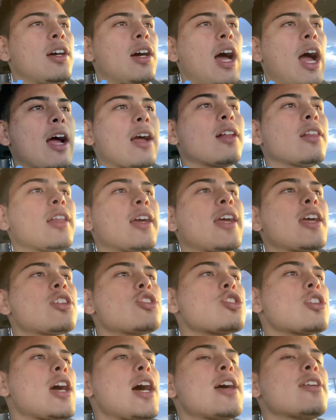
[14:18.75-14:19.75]
I could look at
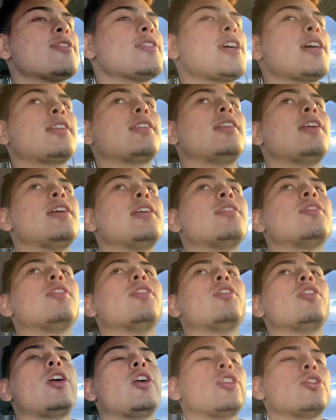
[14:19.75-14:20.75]
you guys like this and
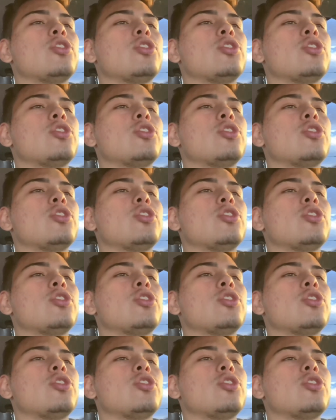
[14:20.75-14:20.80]
talk